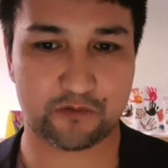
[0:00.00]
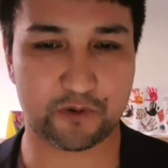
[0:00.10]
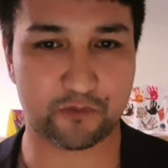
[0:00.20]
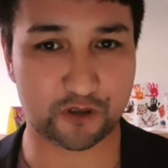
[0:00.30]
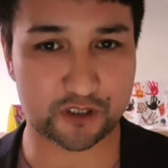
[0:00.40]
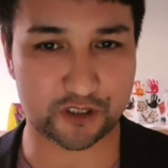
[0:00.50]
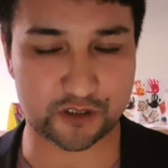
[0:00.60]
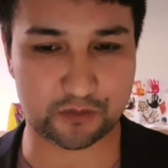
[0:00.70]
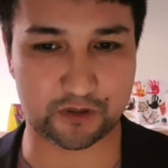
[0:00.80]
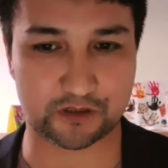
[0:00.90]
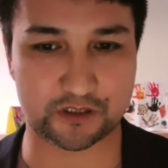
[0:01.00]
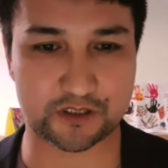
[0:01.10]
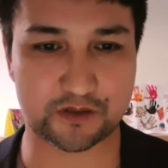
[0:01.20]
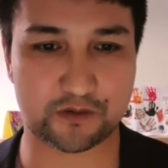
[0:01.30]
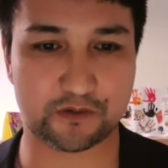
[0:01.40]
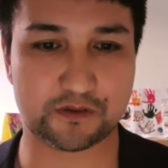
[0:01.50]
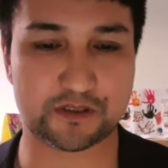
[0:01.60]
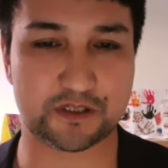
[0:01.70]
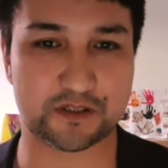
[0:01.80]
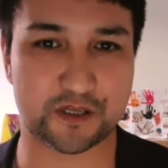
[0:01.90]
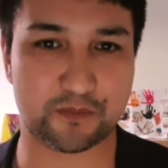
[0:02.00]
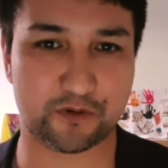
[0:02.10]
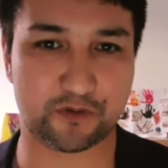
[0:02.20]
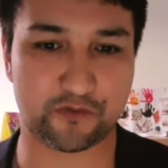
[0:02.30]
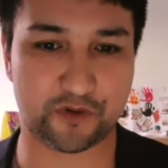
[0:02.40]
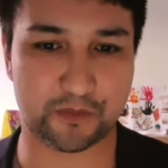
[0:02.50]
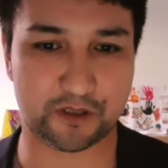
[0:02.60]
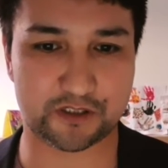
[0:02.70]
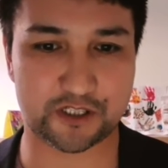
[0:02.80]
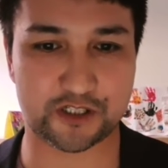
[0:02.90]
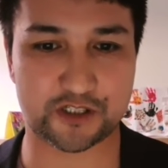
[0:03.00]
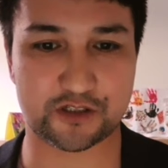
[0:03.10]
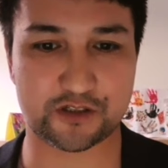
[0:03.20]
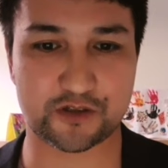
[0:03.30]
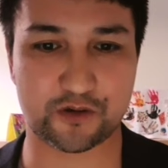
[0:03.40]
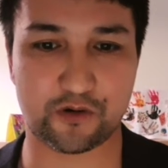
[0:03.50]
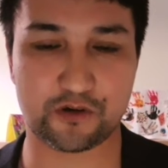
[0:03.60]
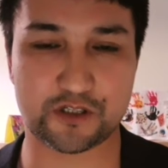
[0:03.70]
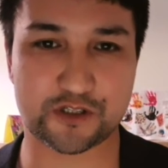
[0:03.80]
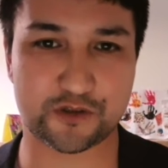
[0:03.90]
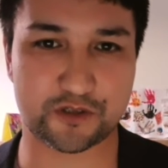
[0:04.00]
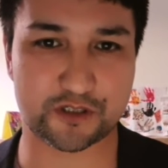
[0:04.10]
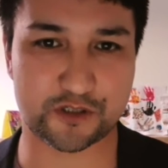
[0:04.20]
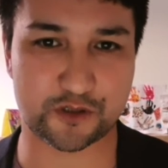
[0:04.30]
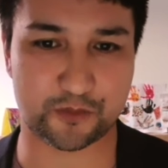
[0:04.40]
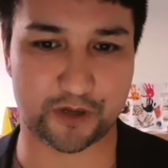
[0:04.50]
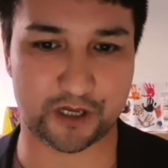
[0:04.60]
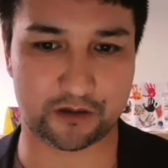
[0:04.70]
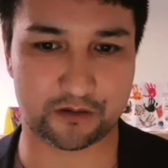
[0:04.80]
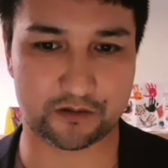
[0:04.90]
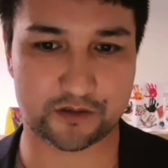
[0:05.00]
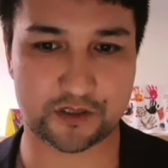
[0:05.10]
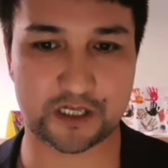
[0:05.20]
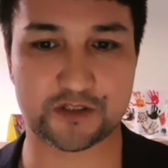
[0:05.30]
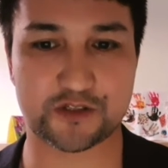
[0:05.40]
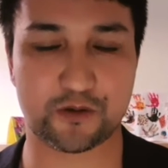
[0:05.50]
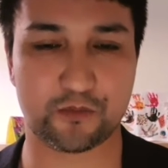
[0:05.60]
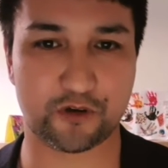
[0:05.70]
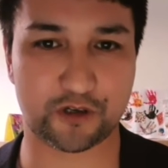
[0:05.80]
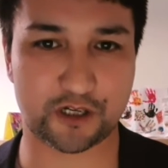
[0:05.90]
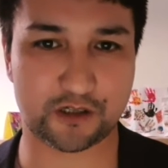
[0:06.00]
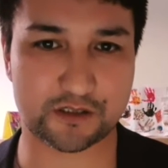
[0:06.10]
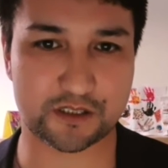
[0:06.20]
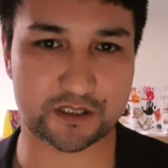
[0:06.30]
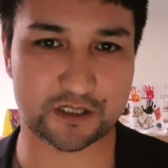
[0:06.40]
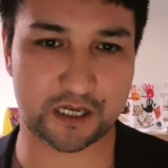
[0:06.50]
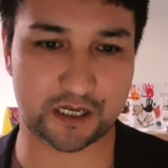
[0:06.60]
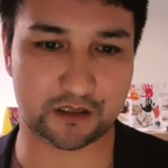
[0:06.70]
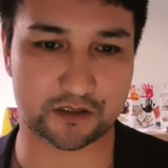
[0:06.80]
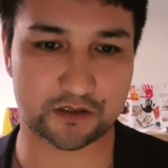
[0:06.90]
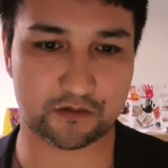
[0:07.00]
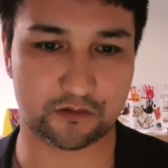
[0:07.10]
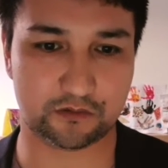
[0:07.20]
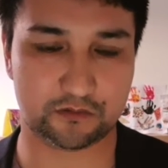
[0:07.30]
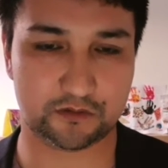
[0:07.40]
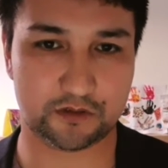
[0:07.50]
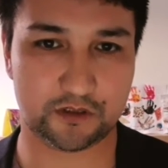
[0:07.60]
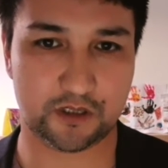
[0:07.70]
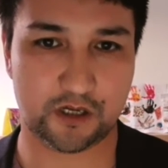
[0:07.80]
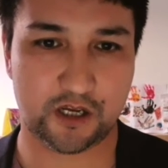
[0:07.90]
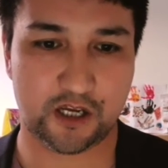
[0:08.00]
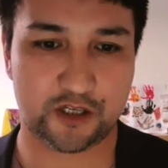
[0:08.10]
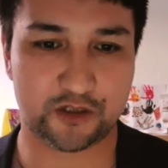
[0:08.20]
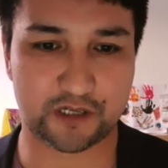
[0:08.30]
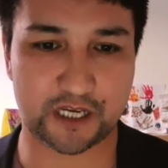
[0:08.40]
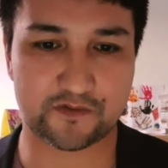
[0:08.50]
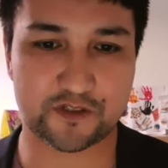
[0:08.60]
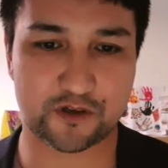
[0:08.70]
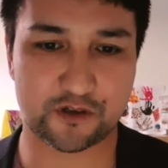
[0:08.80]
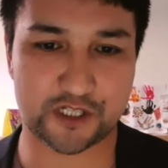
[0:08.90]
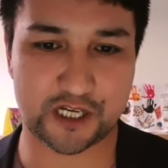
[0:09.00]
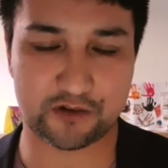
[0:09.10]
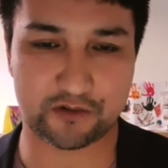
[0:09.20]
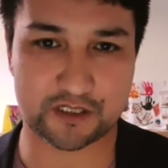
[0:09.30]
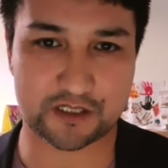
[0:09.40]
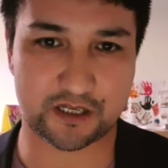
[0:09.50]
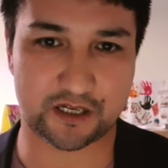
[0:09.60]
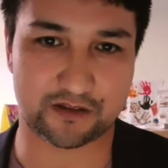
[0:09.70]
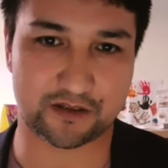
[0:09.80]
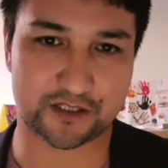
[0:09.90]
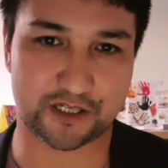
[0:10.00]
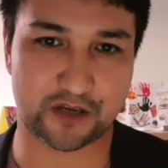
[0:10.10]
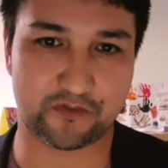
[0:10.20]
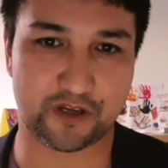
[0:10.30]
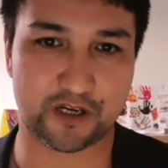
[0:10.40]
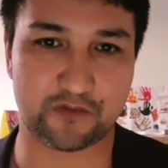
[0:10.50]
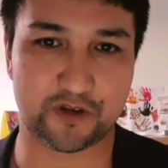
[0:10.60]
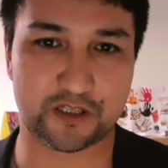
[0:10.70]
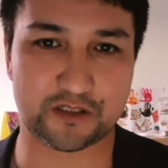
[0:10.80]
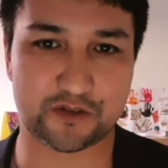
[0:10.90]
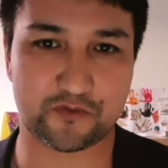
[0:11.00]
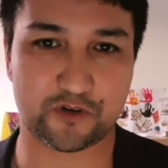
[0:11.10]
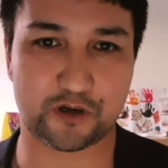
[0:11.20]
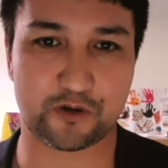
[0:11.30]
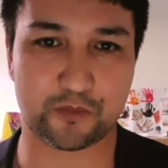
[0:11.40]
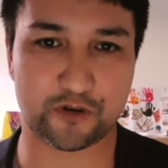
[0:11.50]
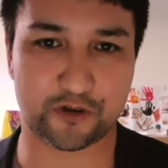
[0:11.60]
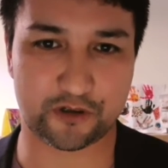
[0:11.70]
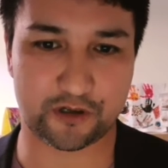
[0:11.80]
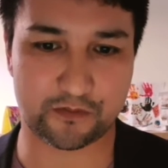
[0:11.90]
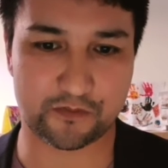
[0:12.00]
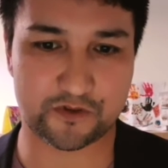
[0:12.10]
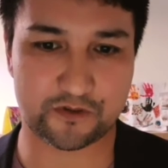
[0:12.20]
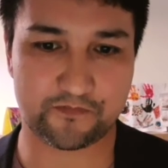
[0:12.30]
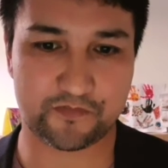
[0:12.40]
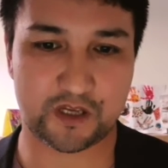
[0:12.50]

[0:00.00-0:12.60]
We wanted to build the schools and support female teachers so all the students do better and so more girls stay in school. You gave so generously at the TFN event for our programs.